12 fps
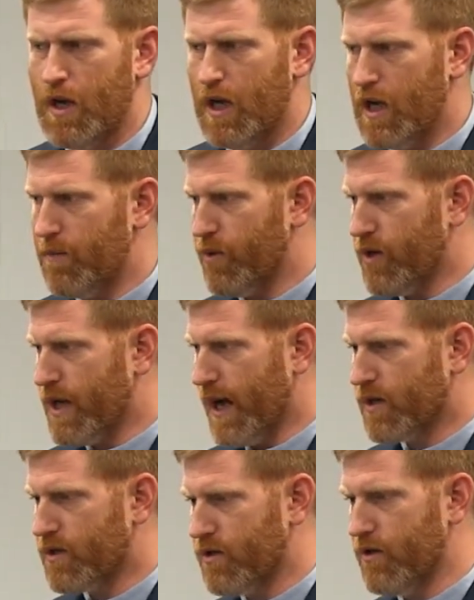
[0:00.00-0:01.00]
He
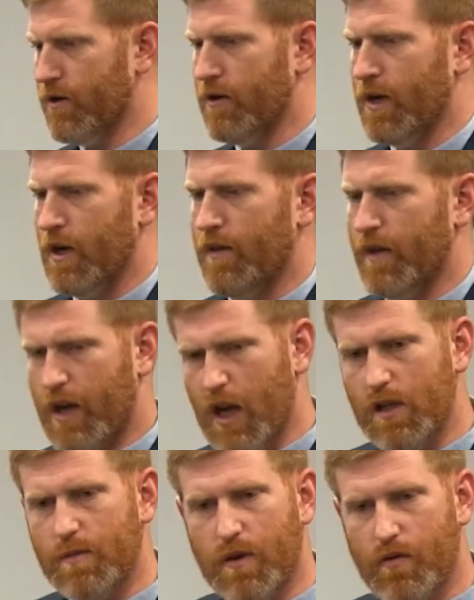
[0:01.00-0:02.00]
protects her. The
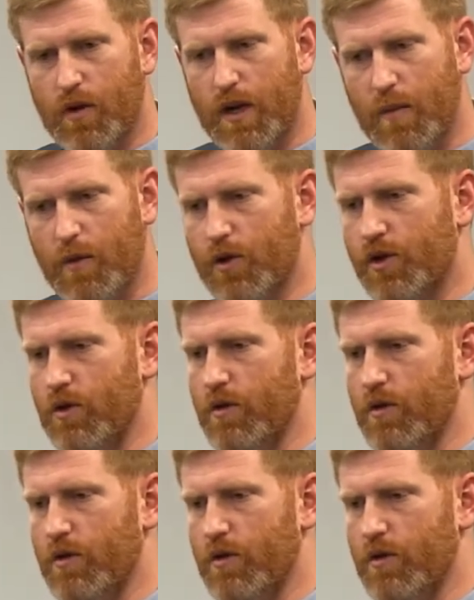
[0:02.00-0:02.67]
kinsman redeemer